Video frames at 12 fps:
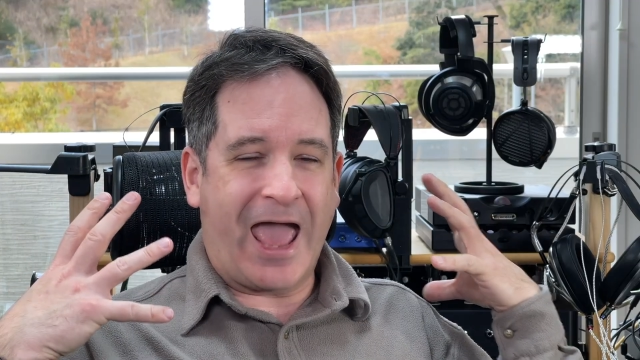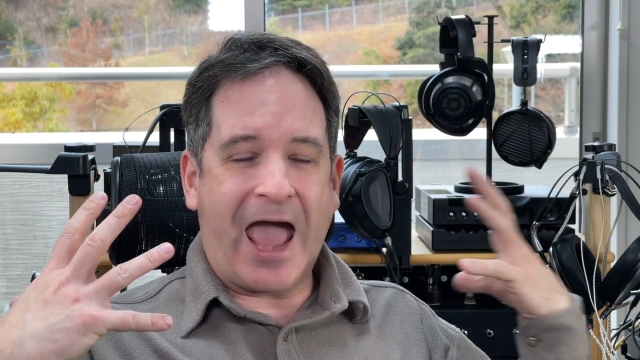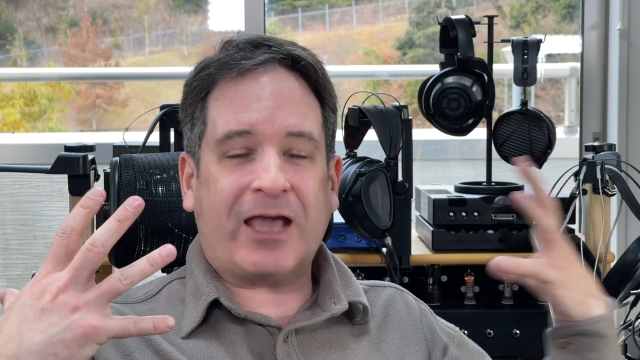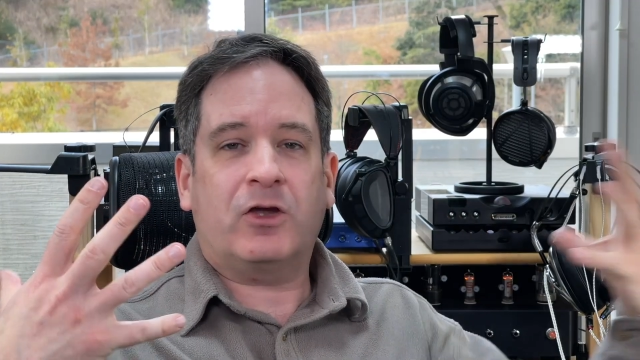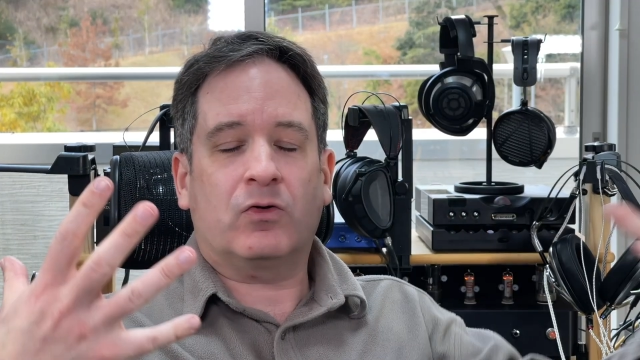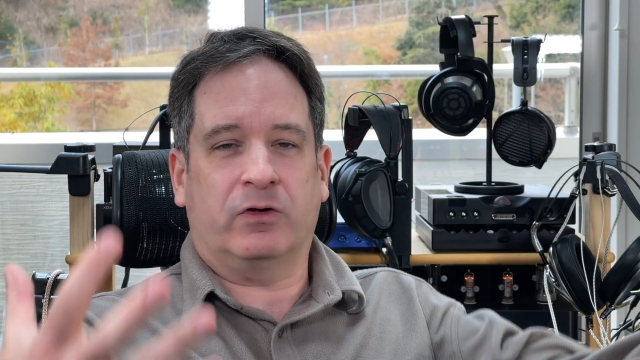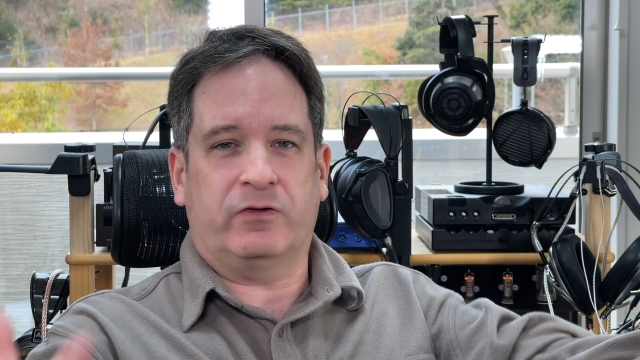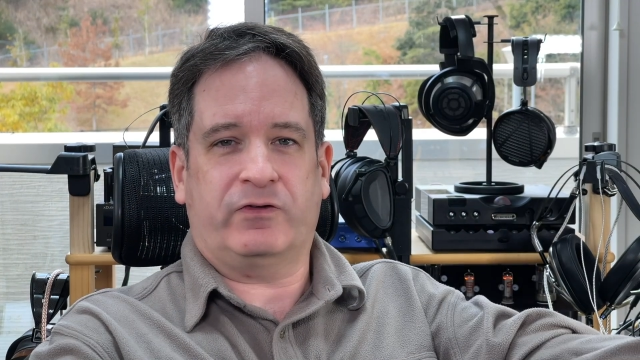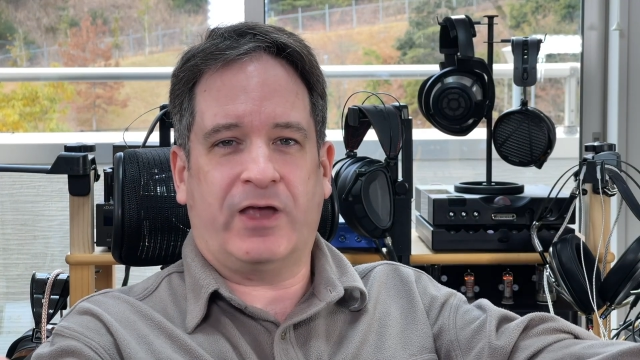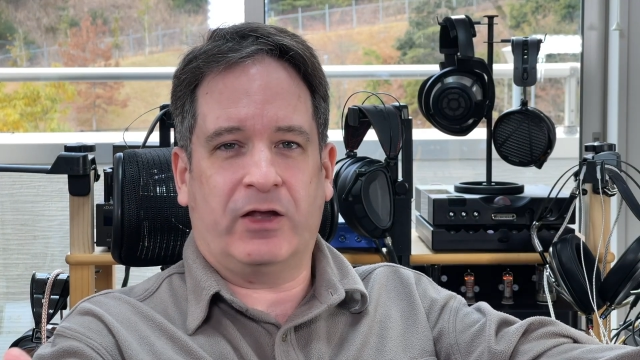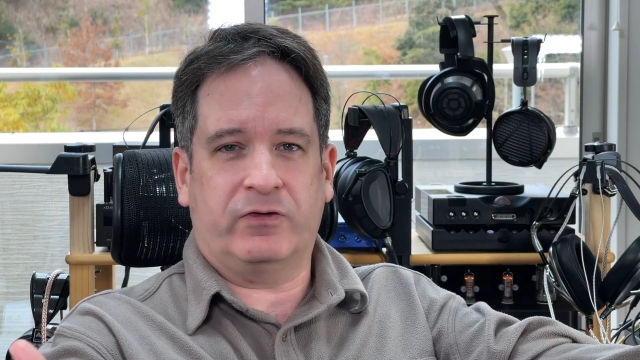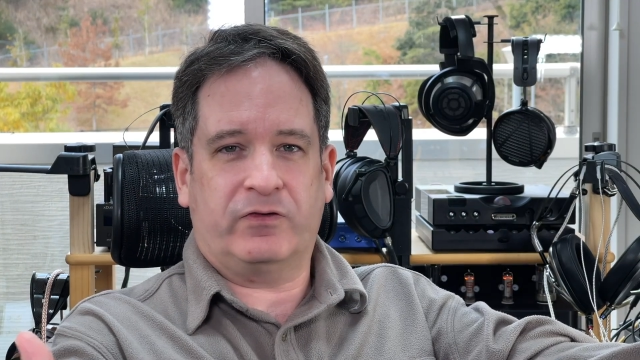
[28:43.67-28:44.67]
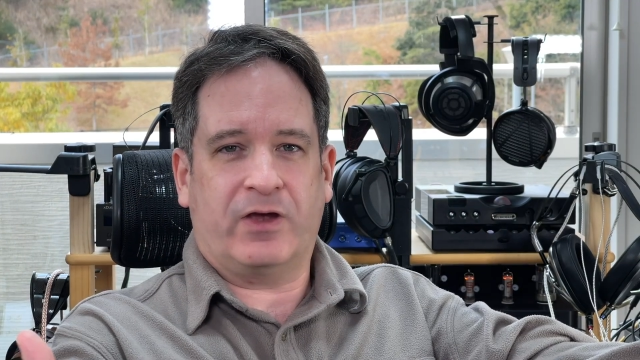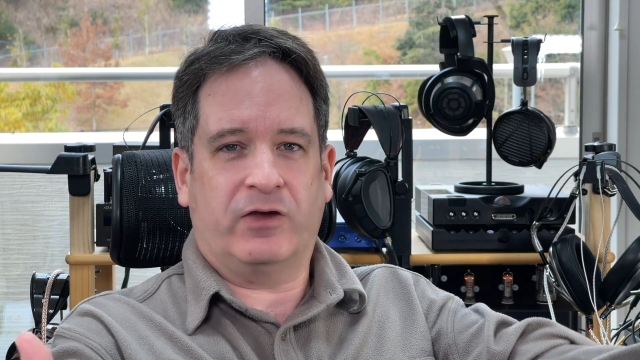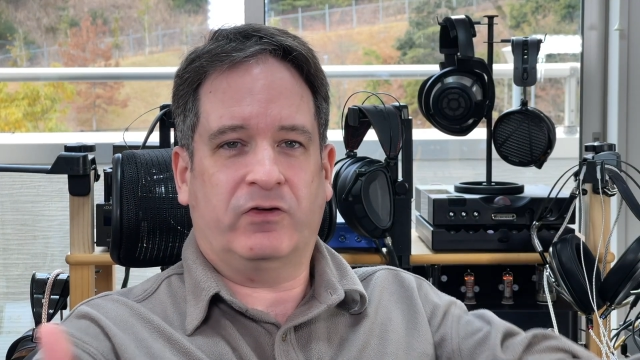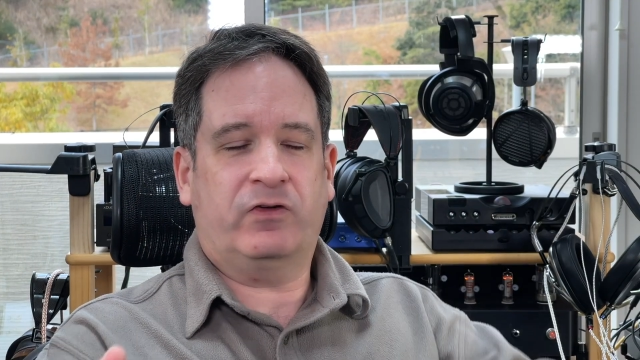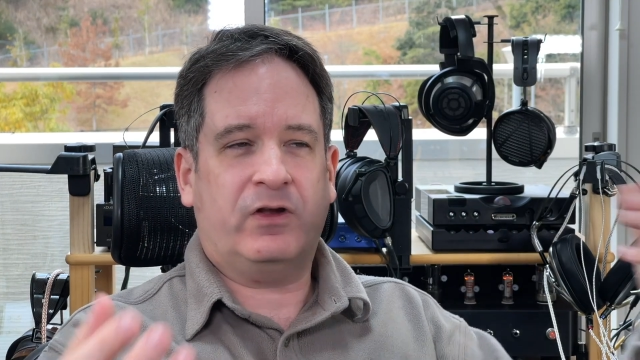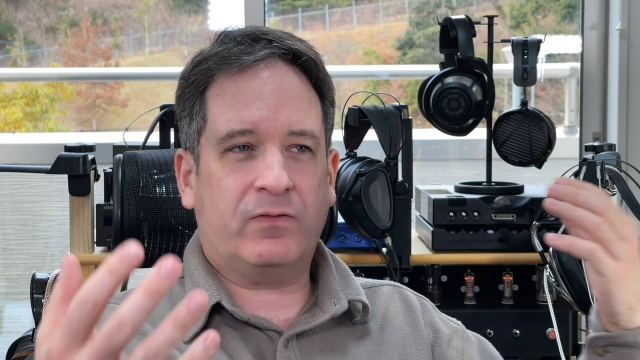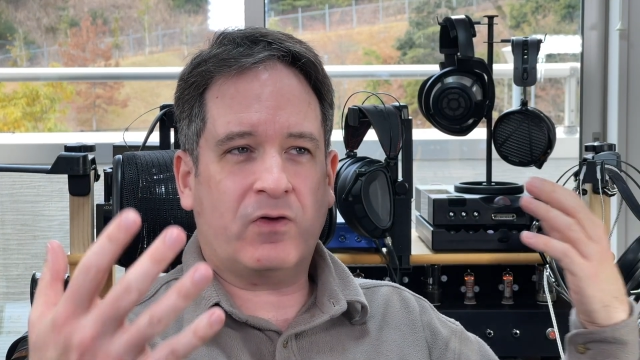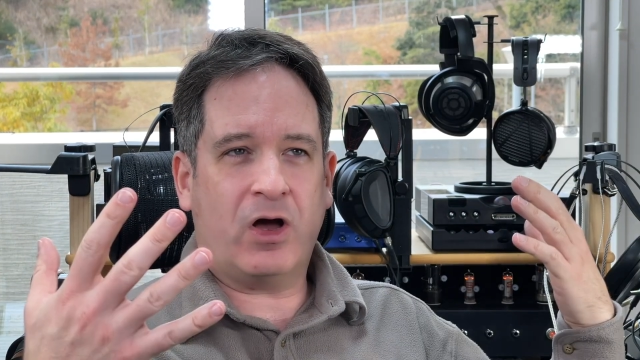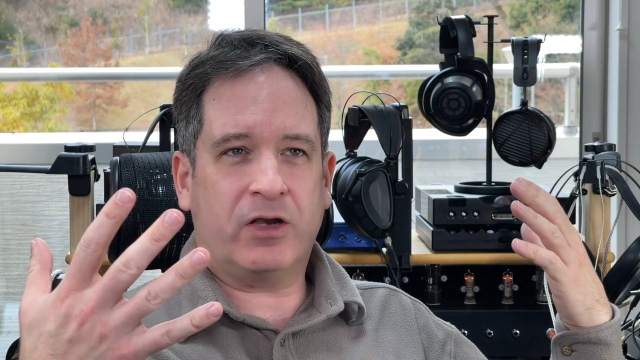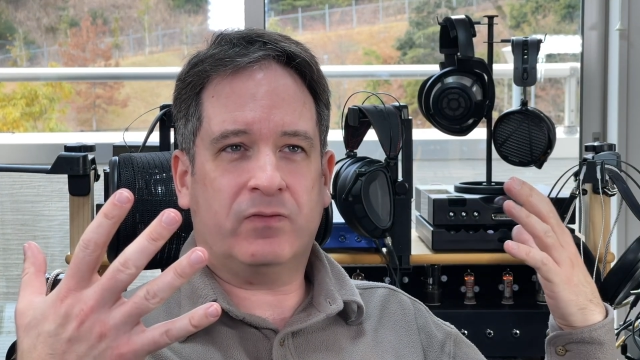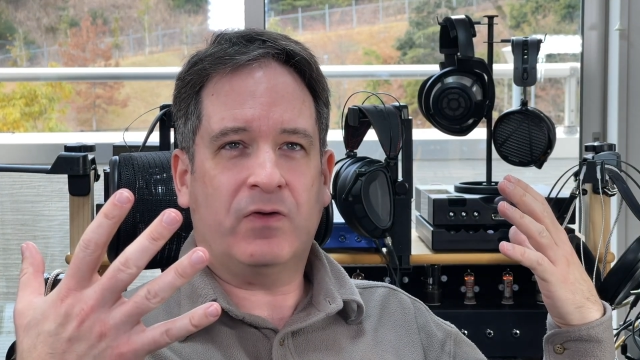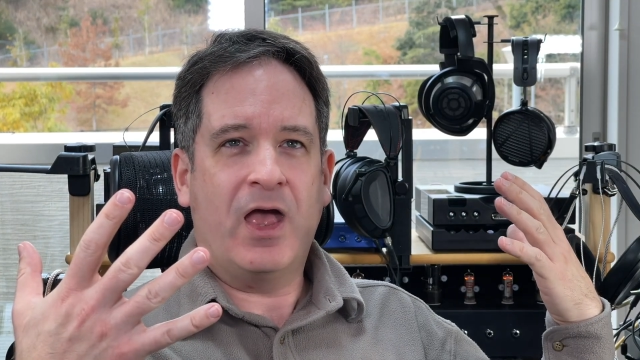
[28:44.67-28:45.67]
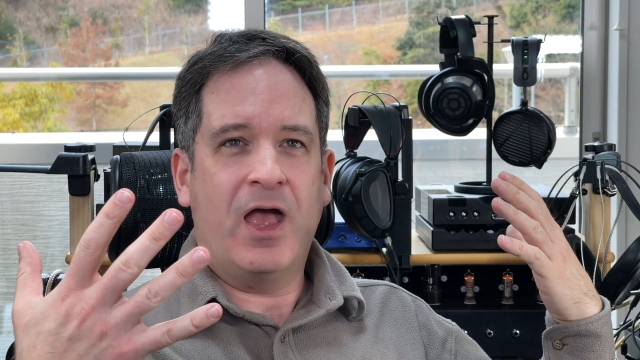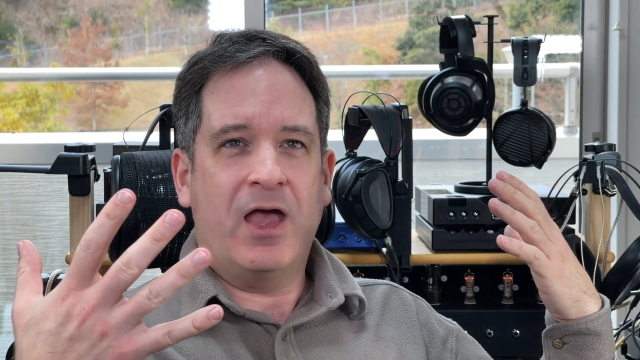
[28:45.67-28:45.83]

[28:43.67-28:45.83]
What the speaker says: accurate soundstage. Instead of kind of,